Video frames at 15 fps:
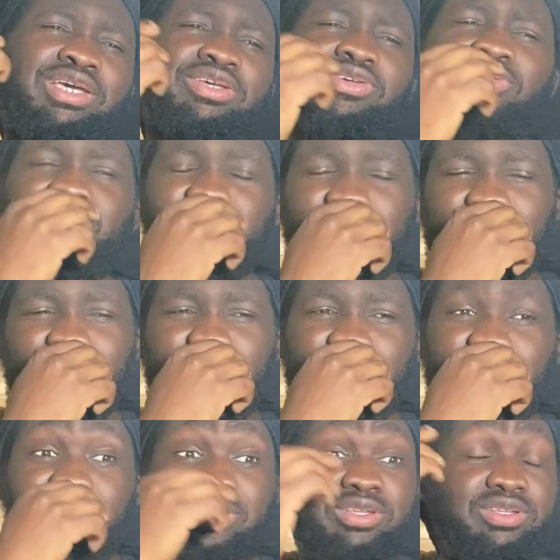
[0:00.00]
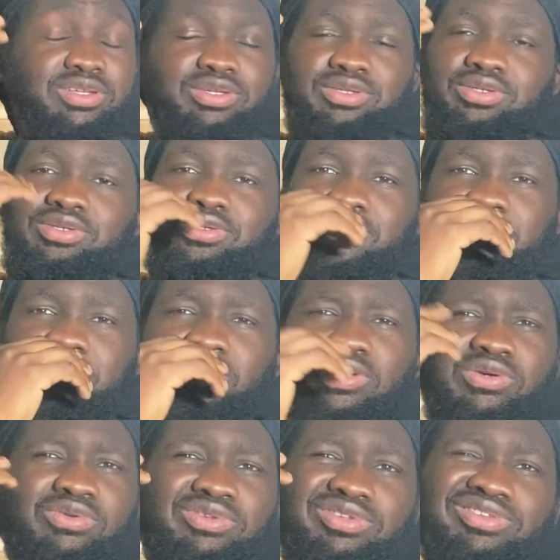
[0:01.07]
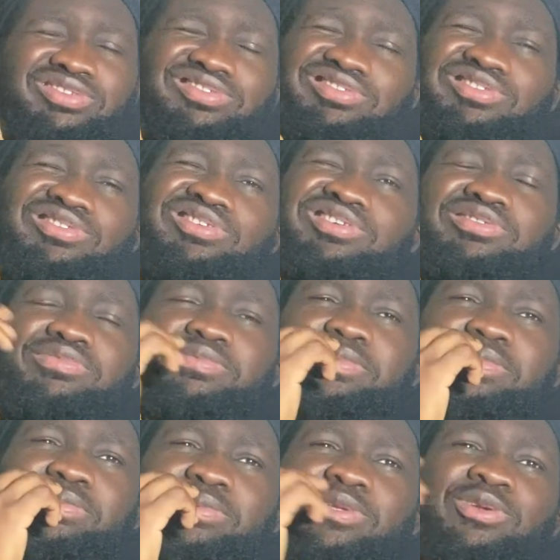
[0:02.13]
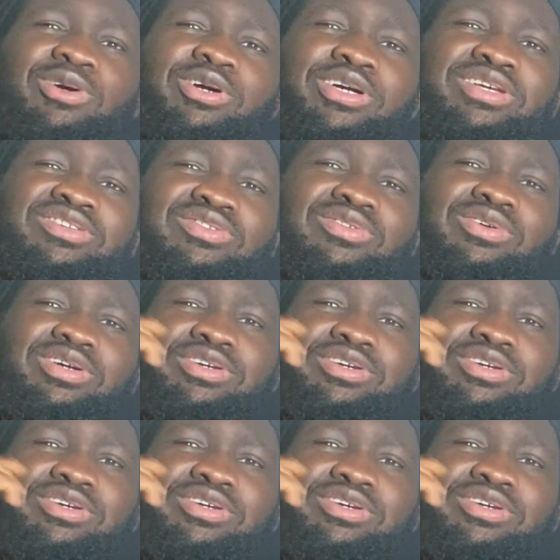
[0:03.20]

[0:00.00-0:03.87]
You know, bro, you know it is.